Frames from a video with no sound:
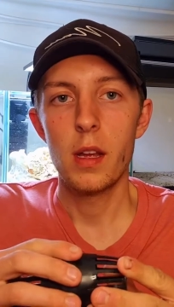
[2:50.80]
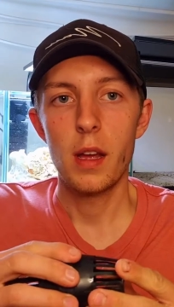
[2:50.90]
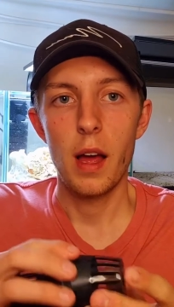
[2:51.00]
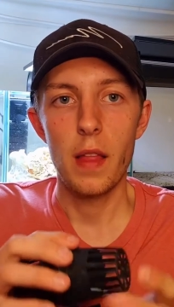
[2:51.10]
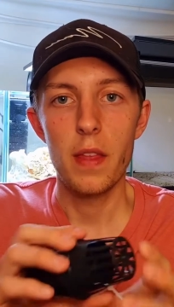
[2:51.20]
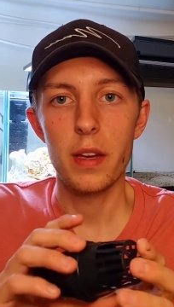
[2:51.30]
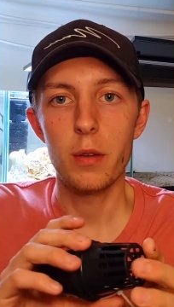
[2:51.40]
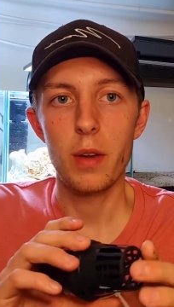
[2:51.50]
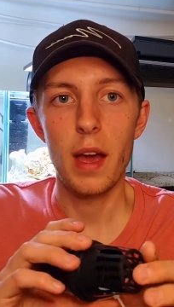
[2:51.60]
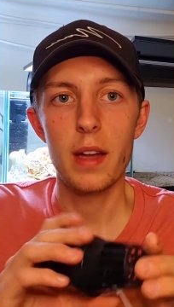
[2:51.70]
and then
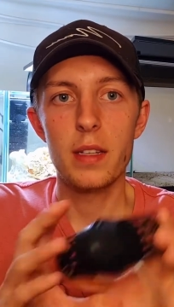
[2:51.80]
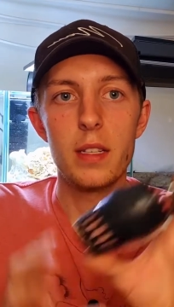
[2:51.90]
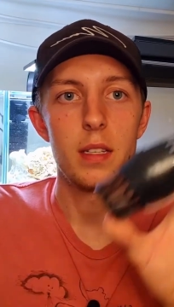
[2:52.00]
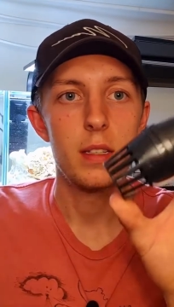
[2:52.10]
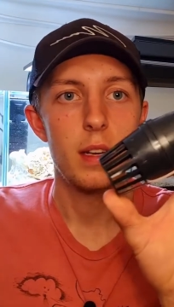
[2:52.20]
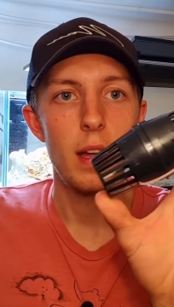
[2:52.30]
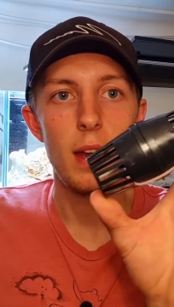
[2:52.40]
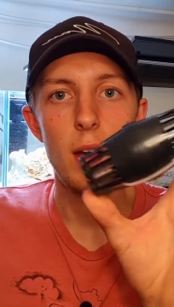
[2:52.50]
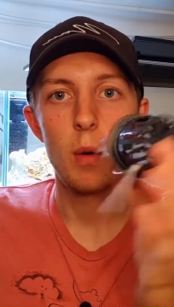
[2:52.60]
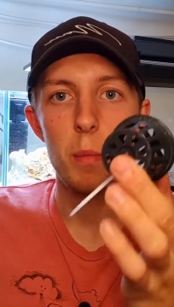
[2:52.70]
you get a
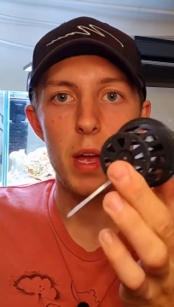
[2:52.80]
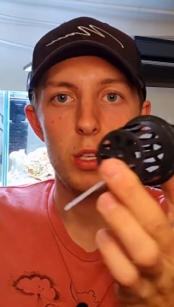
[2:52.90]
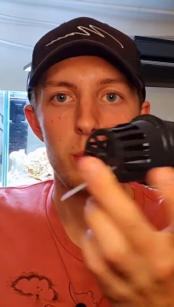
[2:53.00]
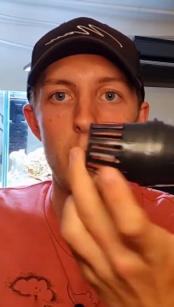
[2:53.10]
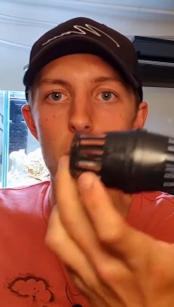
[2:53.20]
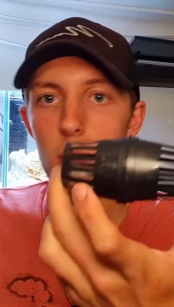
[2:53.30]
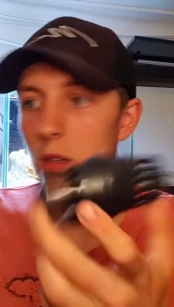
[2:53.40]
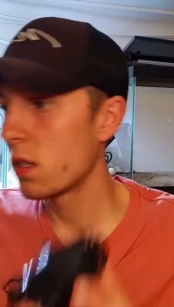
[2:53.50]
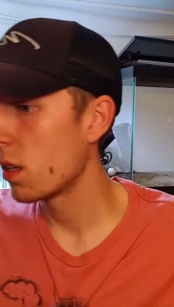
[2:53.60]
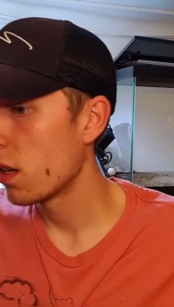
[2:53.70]
little mesh
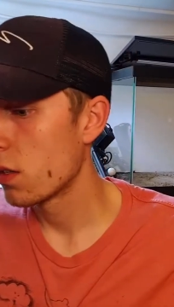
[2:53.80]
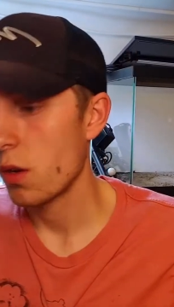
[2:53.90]
box.